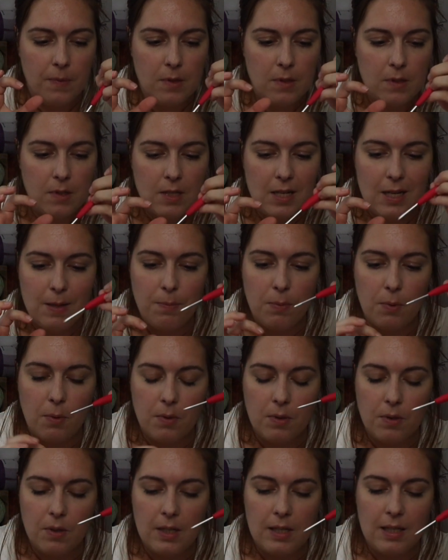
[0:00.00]
slip.
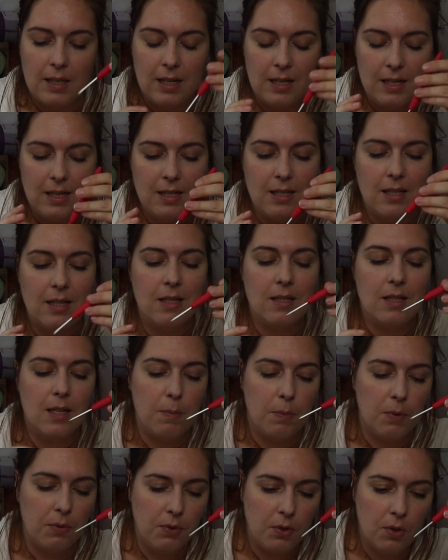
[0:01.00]
It can easily
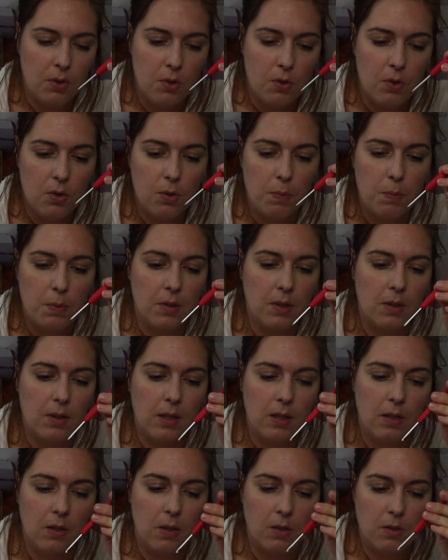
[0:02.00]
slip off your hook, but it
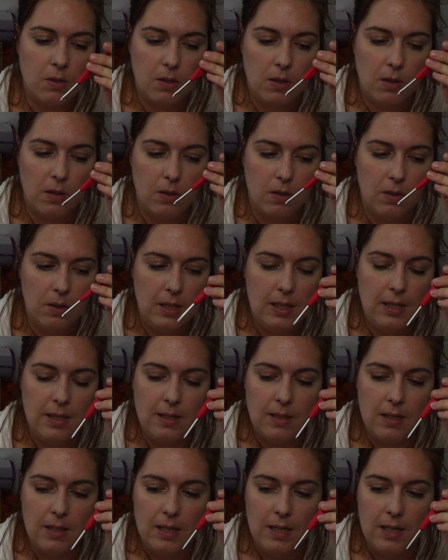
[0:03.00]
can also
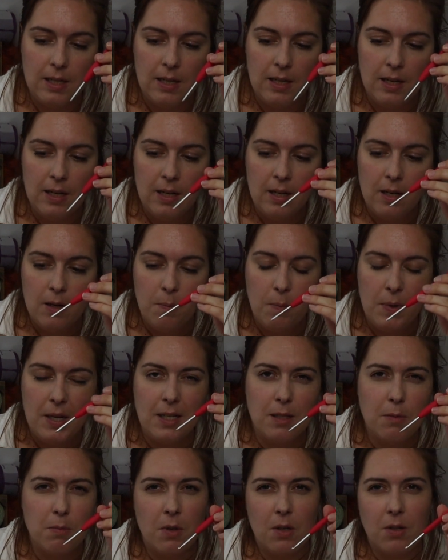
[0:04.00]
easily
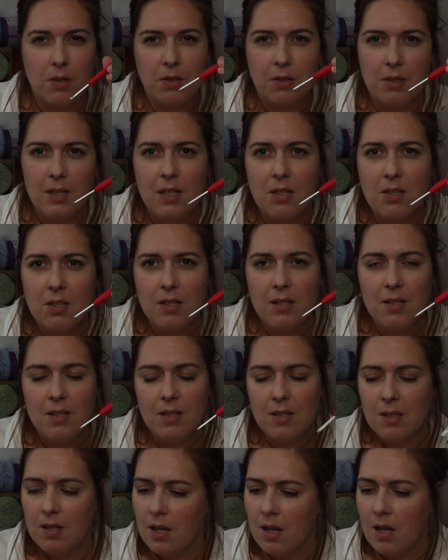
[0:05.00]
make smaller
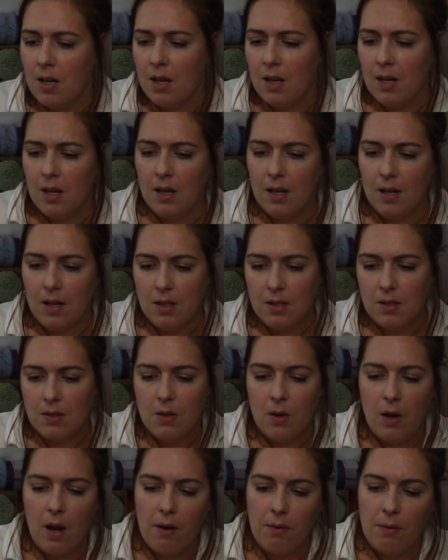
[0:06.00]
stitches.
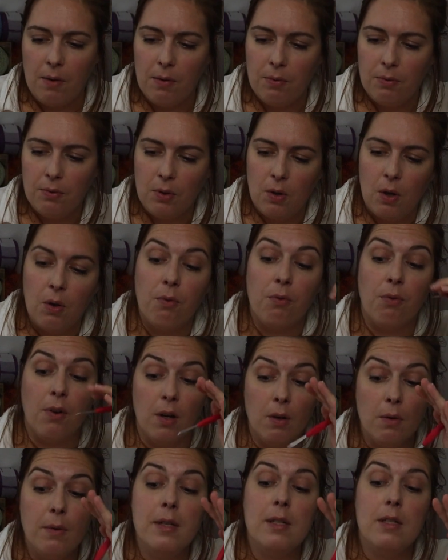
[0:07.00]
So I have to go
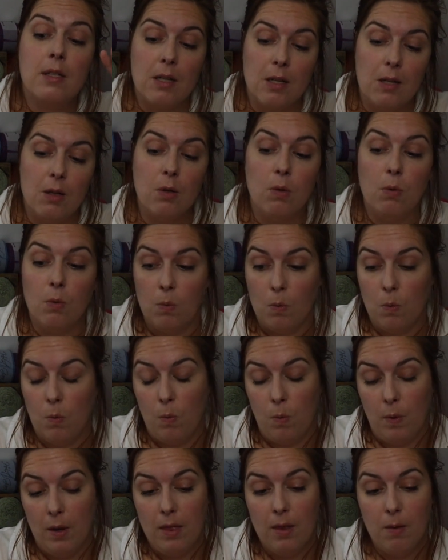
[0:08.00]
very slow
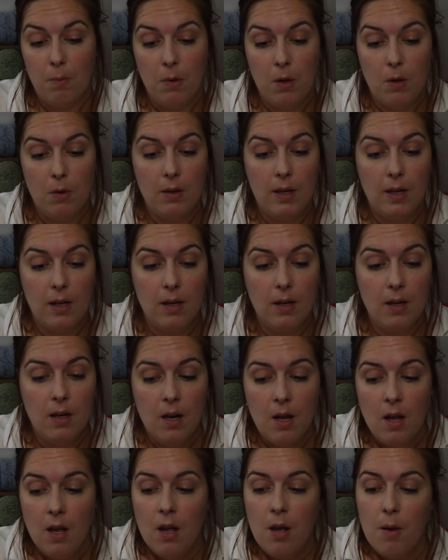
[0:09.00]
with the mohair.
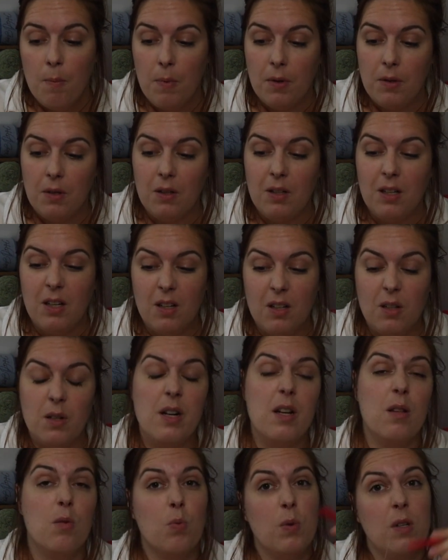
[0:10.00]
But on the other
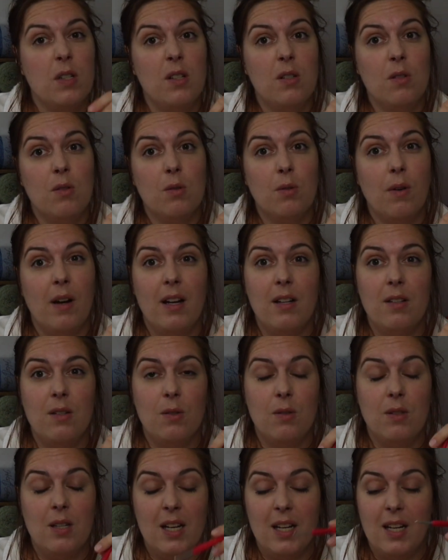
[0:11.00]
end, when you try to
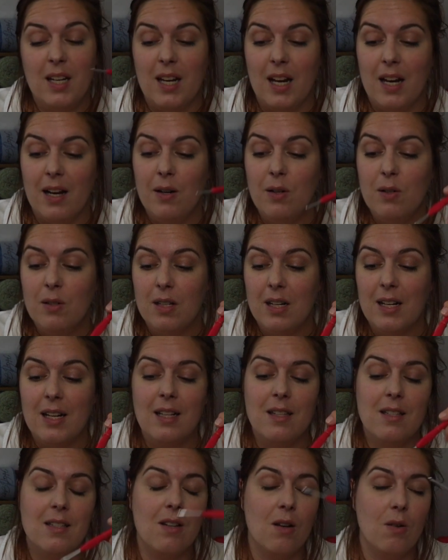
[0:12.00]
take it out,
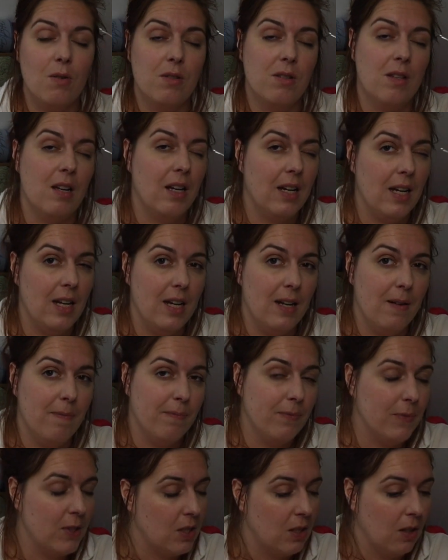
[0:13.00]
it's so sticky.
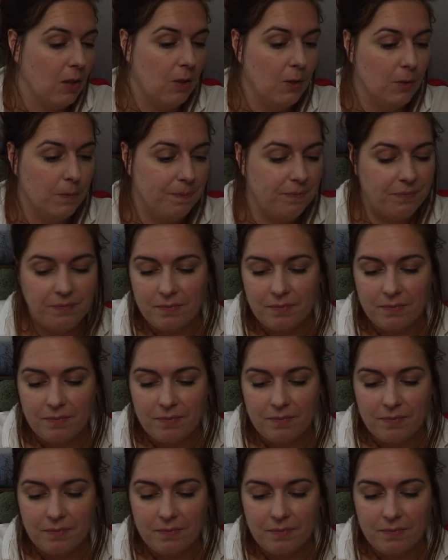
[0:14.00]
So